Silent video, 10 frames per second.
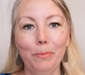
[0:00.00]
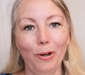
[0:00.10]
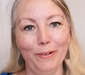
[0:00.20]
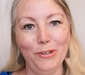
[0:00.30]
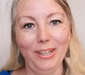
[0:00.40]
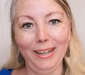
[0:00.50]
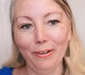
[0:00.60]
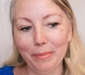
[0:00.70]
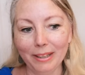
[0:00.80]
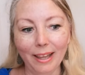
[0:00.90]
poor Virginia
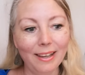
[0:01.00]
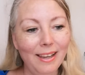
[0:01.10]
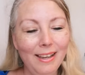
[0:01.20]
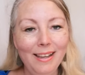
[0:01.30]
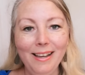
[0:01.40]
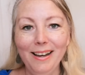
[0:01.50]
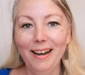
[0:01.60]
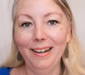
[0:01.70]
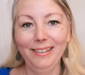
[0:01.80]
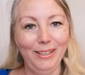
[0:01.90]
would be like,
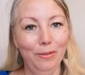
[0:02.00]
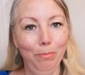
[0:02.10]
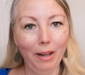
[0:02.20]
you know,